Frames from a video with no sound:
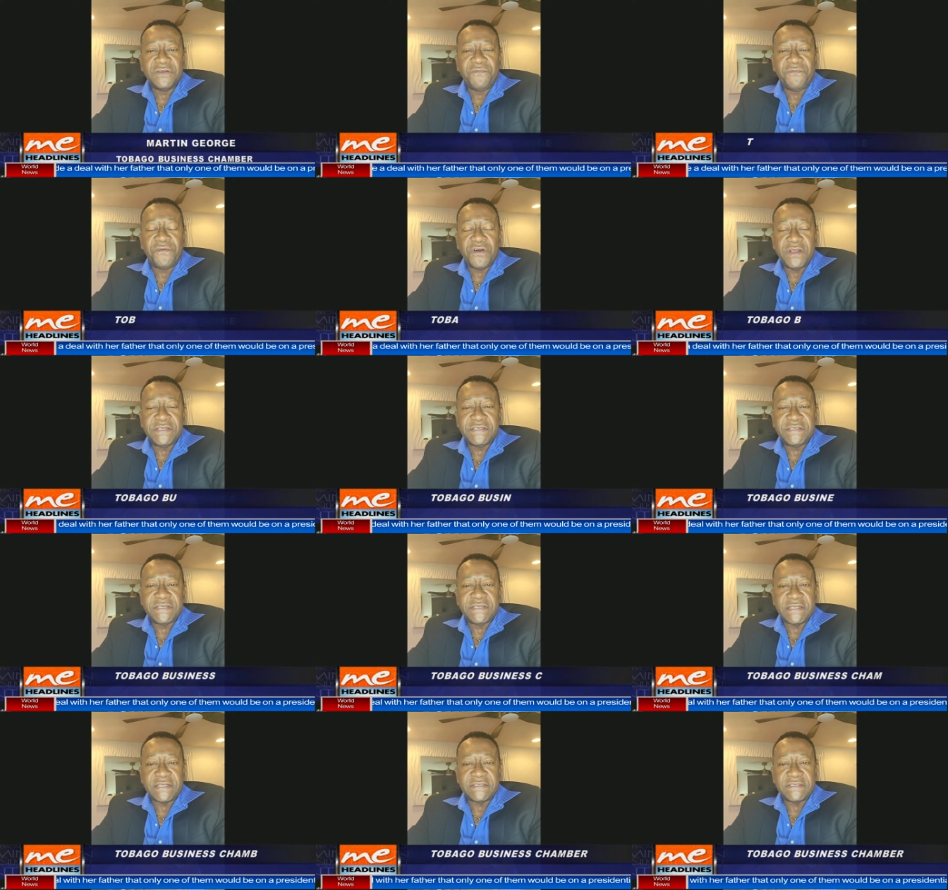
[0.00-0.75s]
for
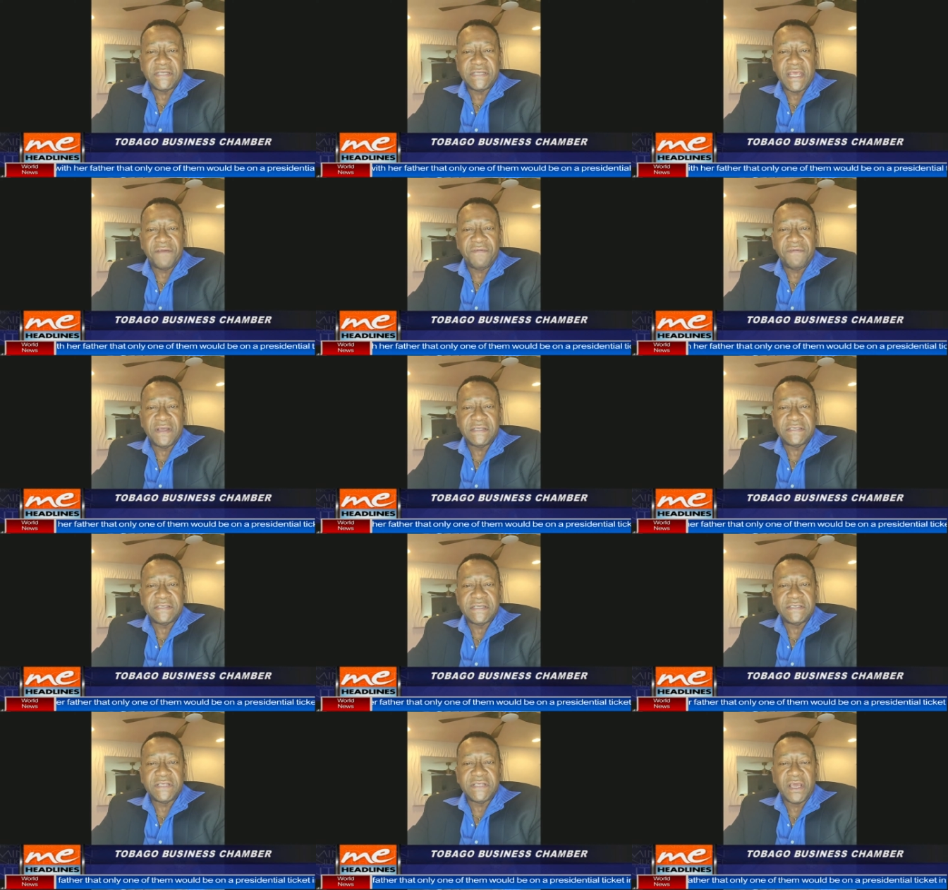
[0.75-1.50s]
instance, take for
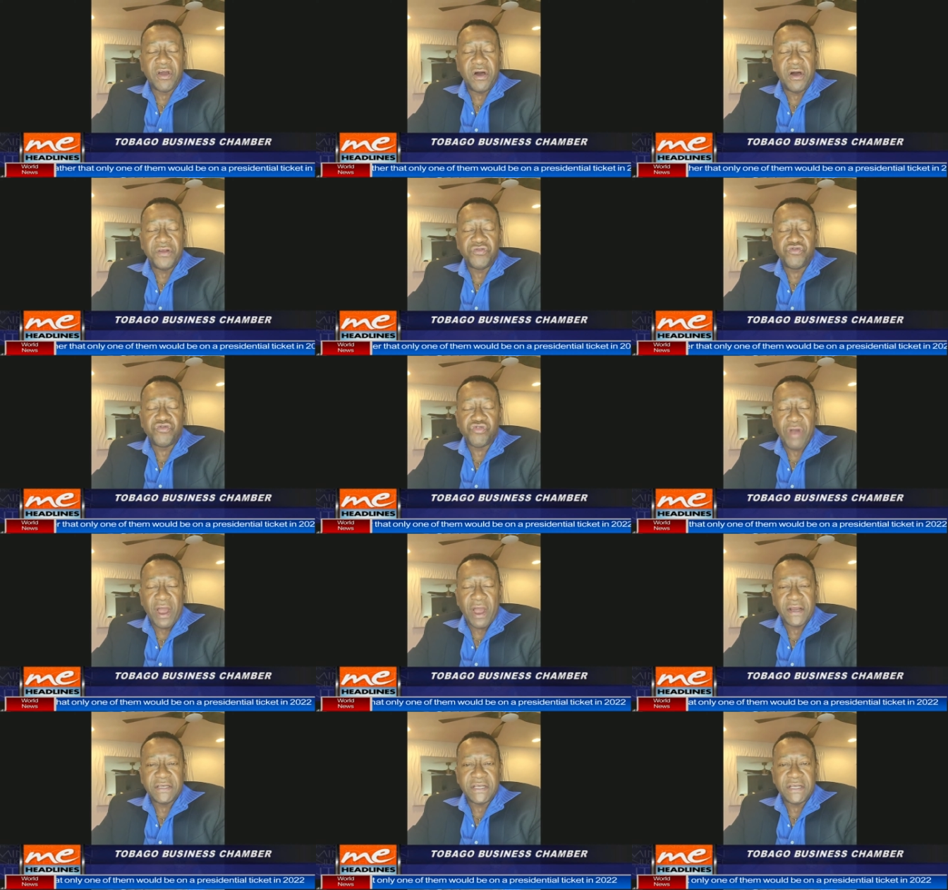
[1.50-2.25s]
instance the
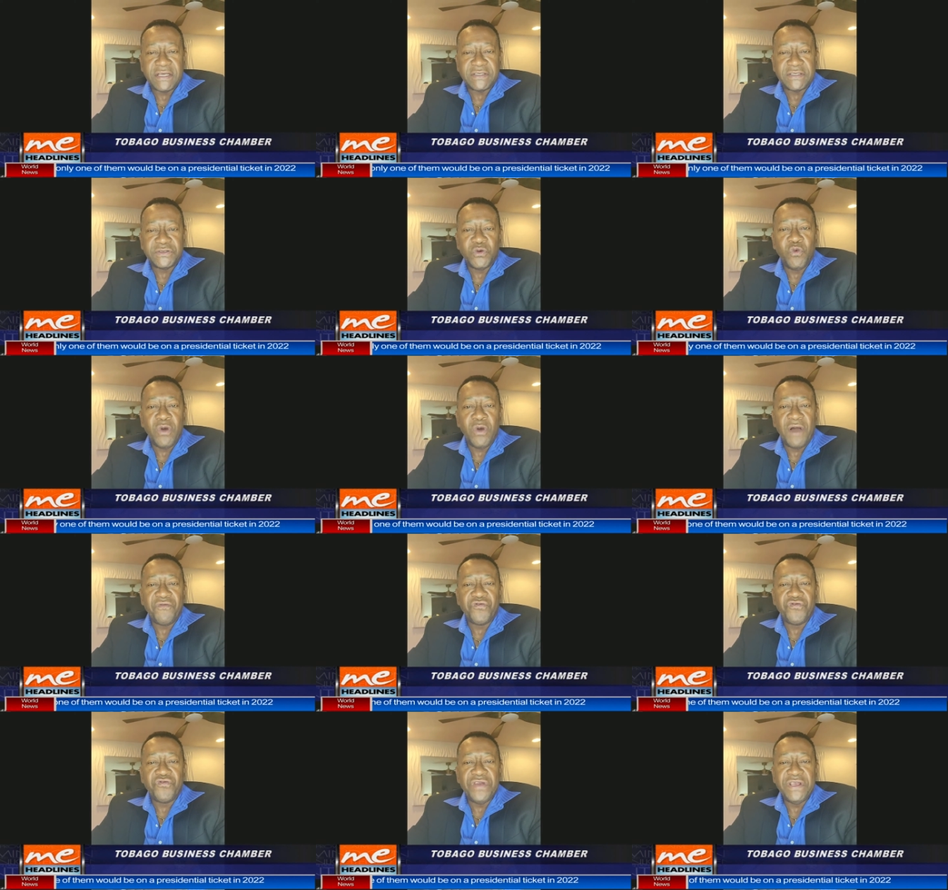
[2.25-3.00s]
contractors who
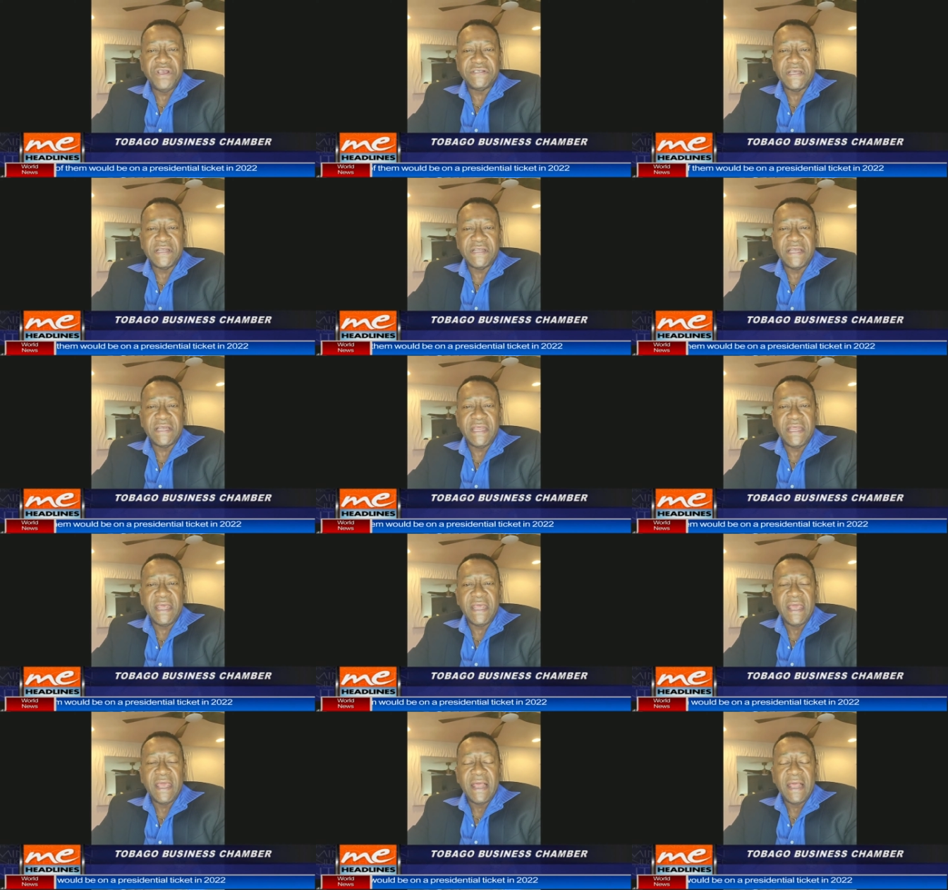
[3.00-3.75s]
have
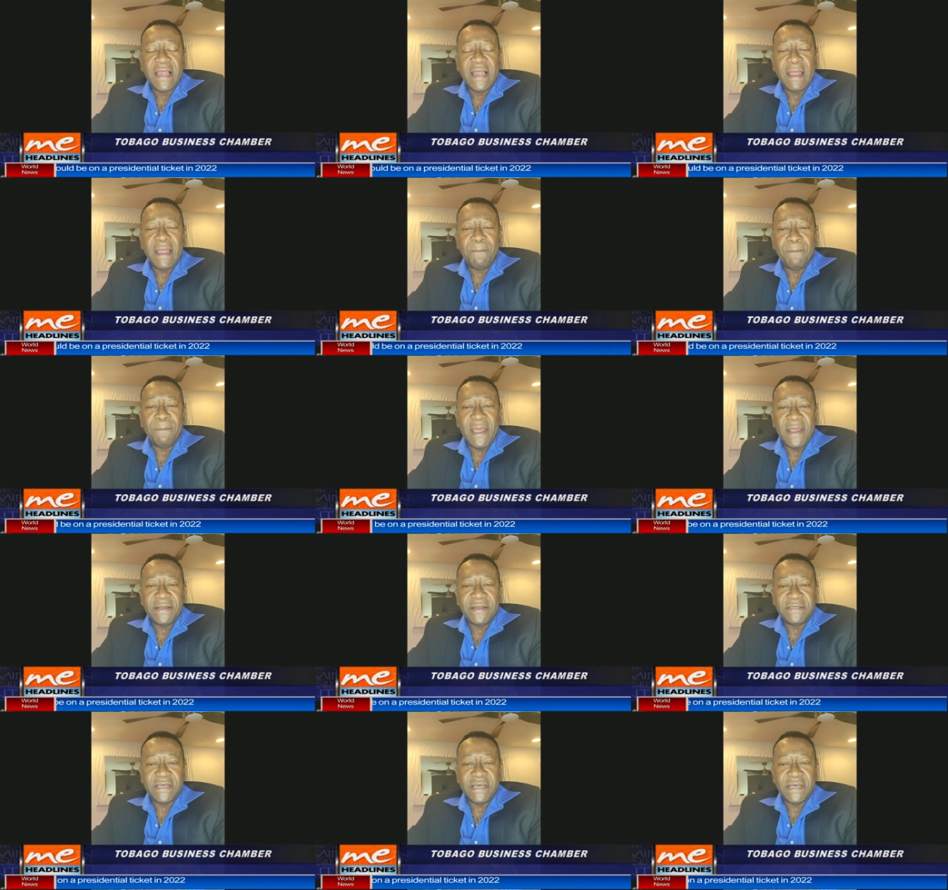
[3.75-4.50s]
recently
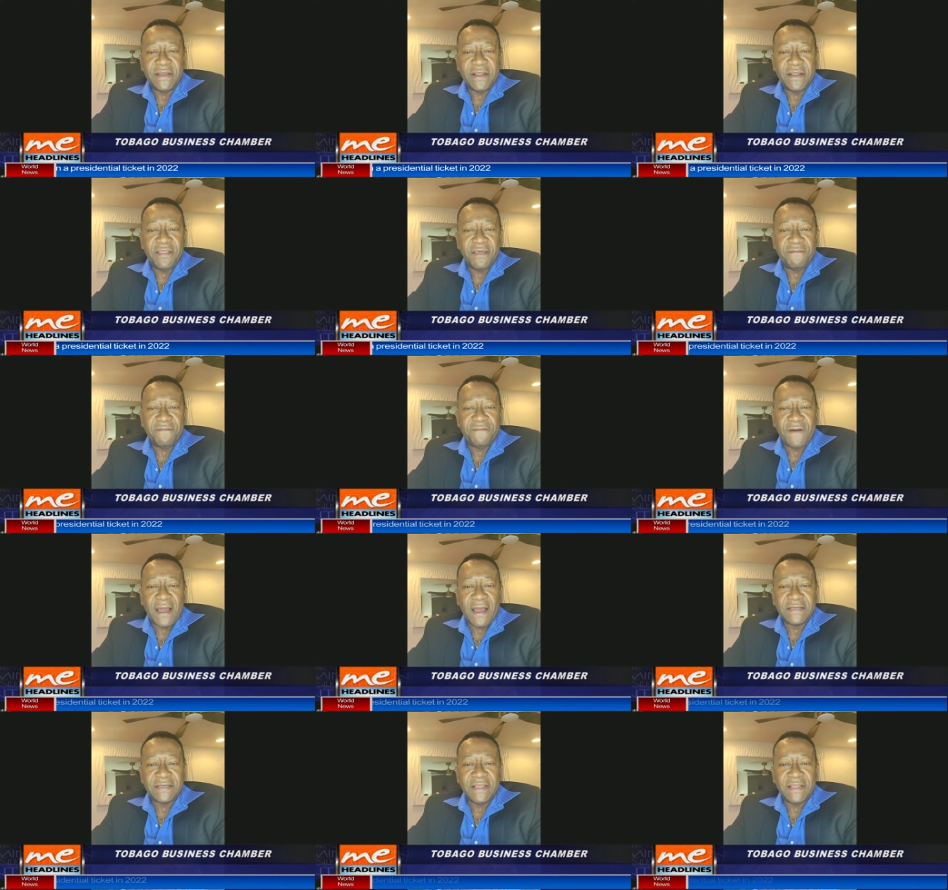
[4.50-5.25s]
lamented the
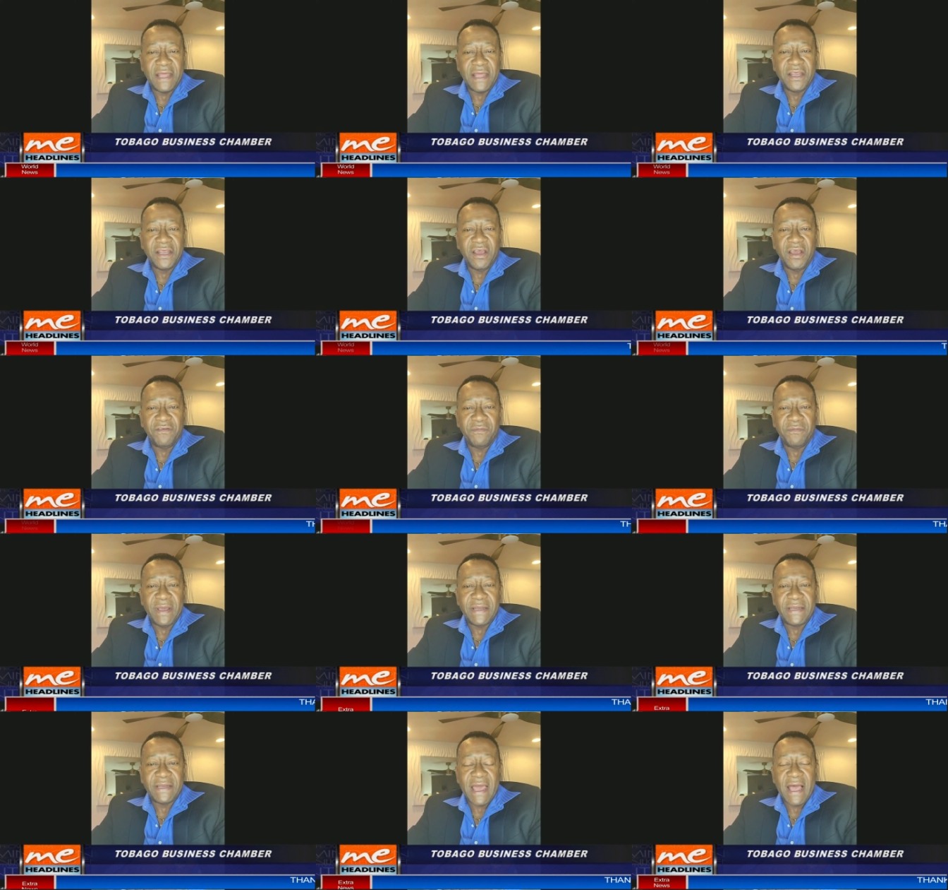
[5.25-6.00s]
fact that the
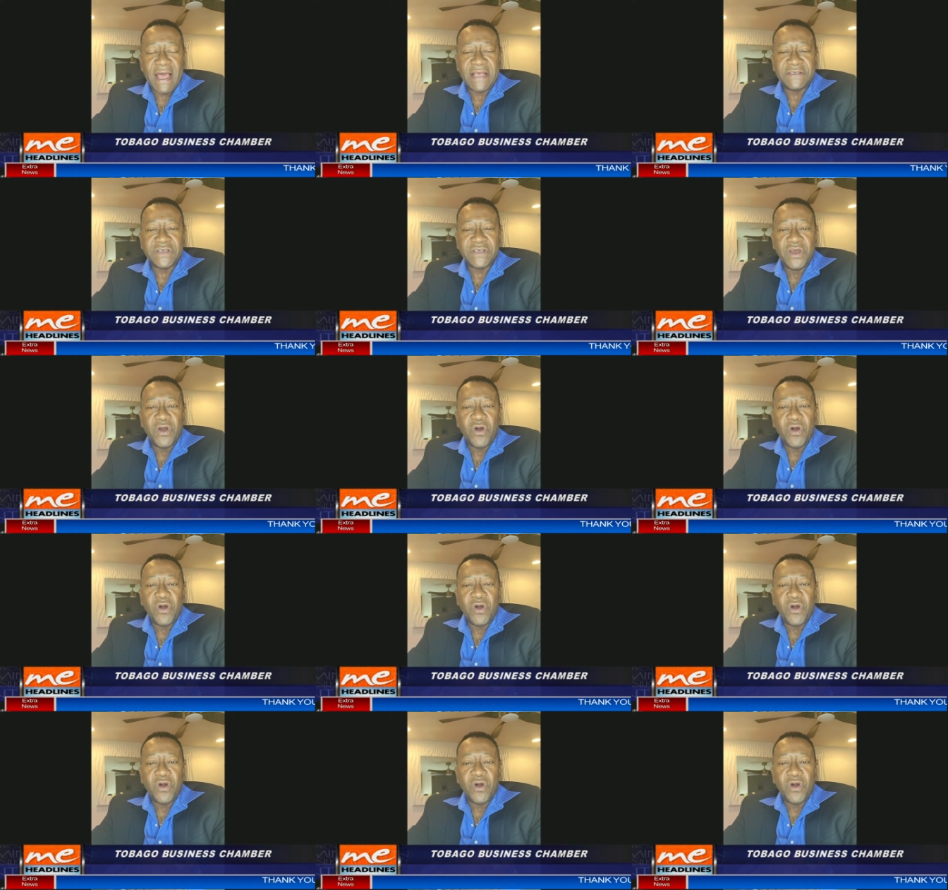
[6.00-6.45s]
government has